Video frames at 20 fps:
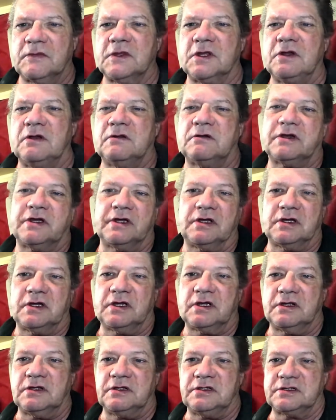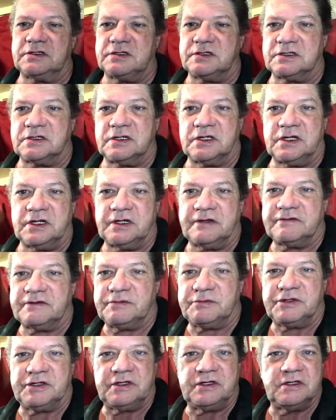Okay, it's gonna have
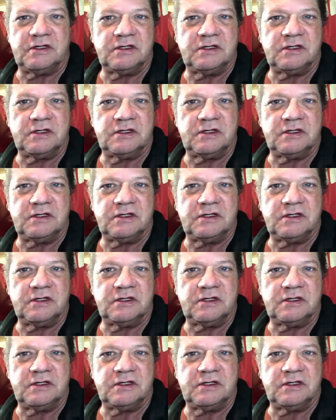to be.